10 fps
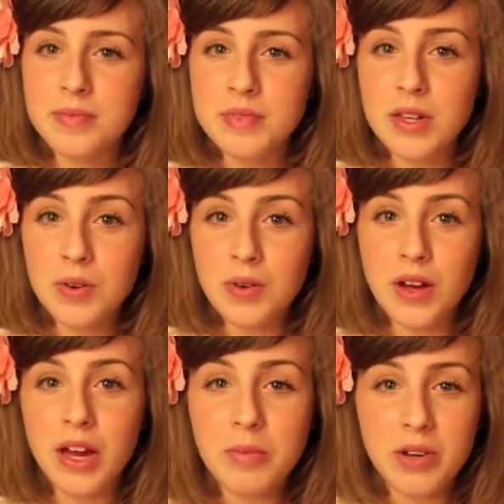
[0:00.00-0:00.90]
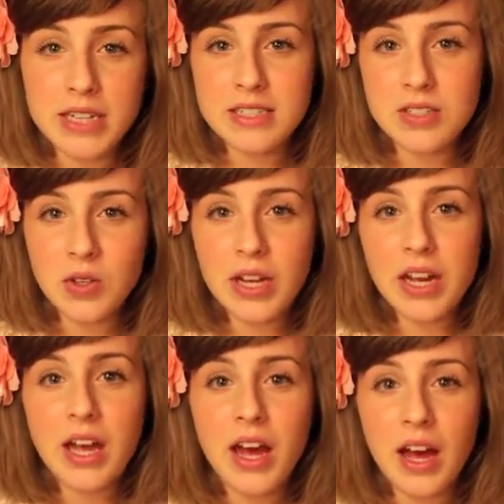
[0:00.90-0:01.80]
So I hope you guys
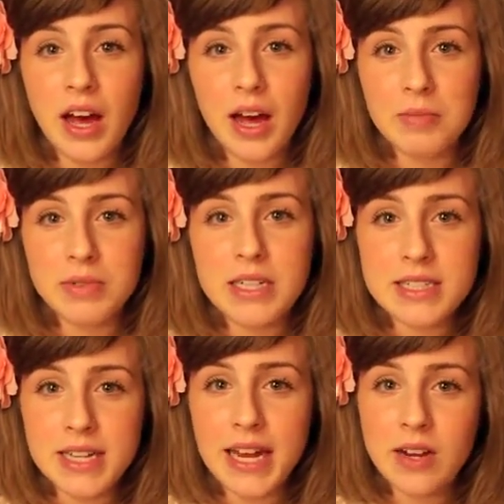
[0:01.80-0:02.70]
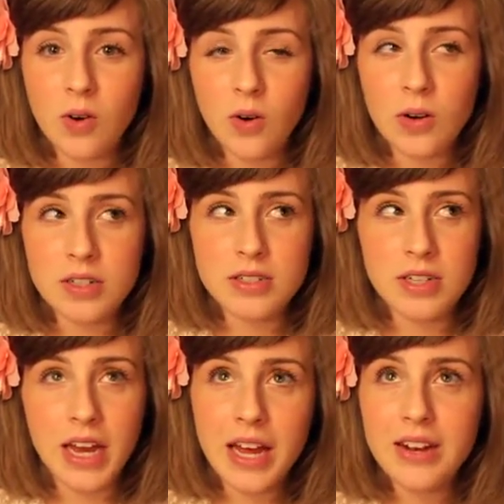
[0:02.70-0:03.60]
enjoy. Please like or
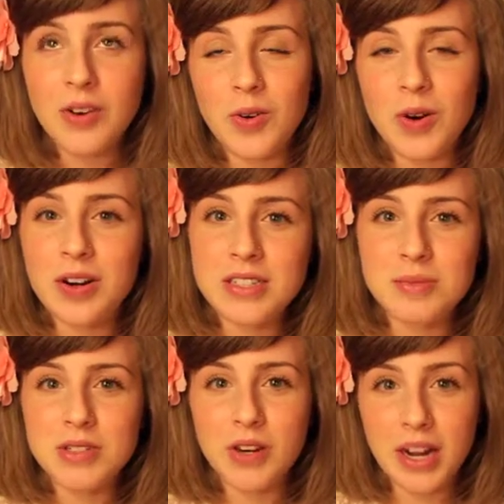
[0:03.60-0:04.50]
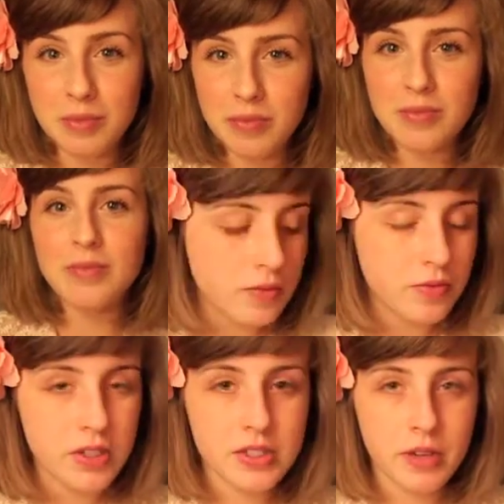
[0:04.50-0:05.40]
subscribe.
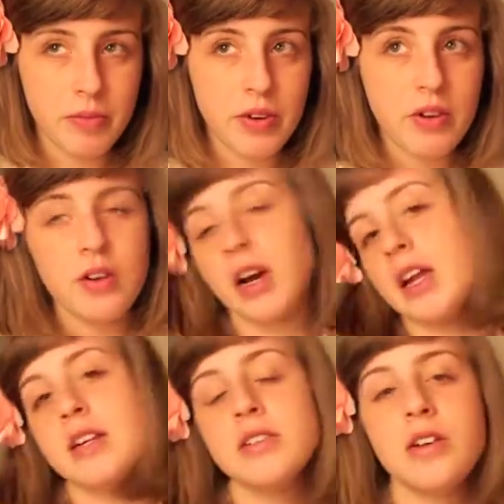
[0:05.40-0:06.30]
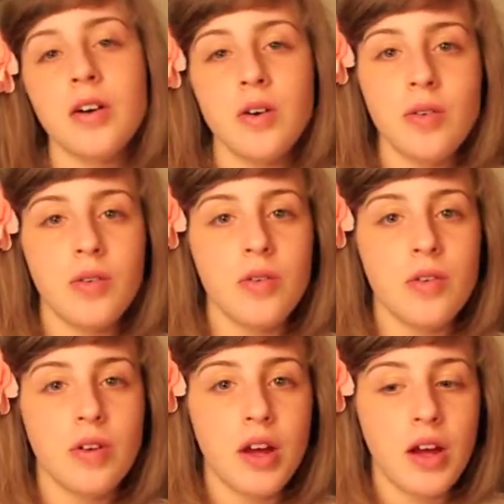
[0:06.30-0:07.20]
For summer, I like to go
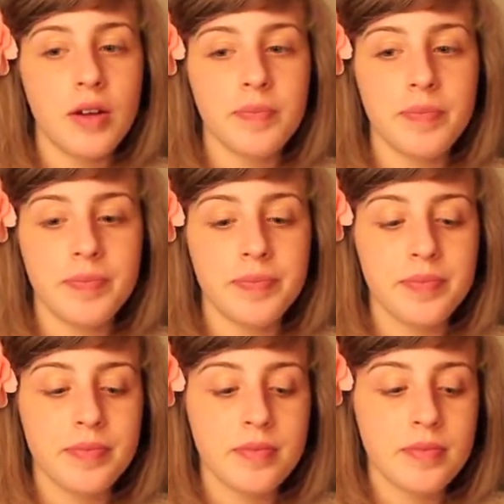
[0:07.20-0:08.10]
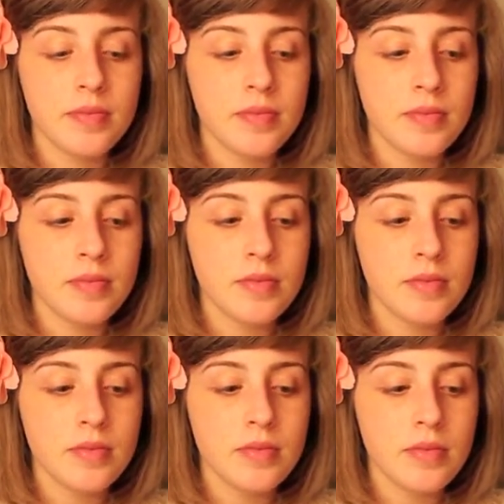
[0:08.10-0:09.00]
a
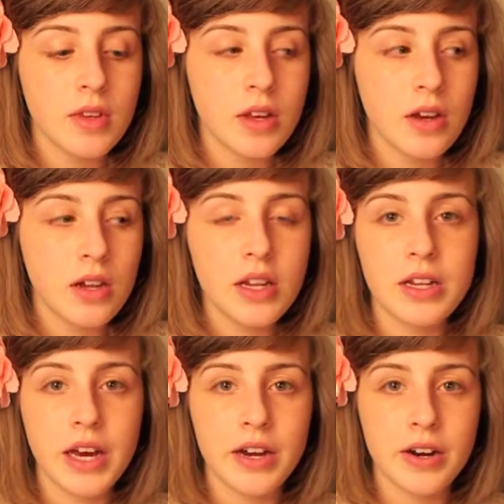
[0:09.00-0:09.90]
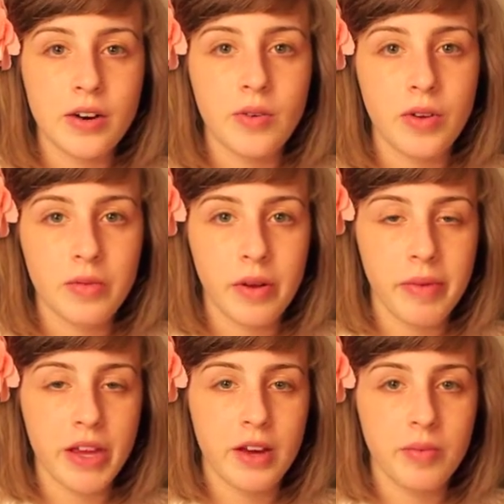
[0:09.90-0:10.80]
lot lighter with my
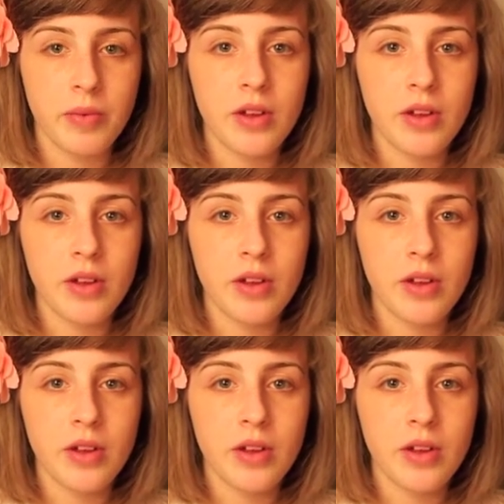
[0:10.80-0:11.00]
makeup